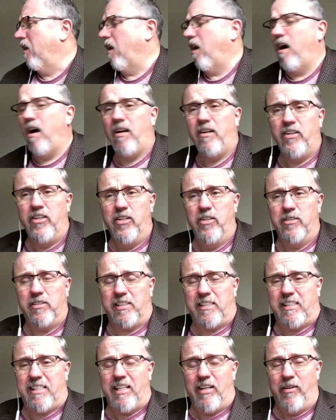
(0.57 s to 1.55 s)
Are you
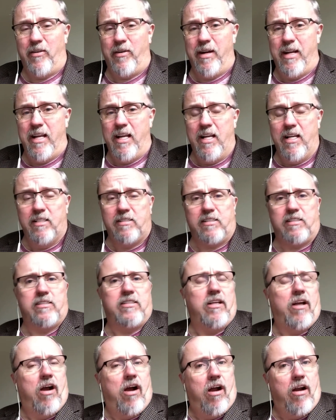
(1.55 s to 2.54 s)

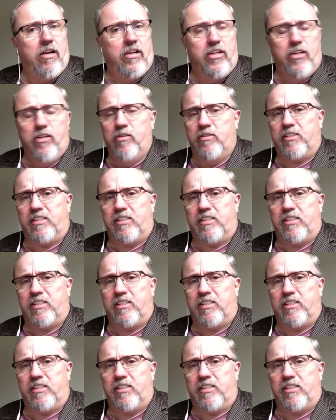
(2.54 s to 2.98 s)
serious? Are you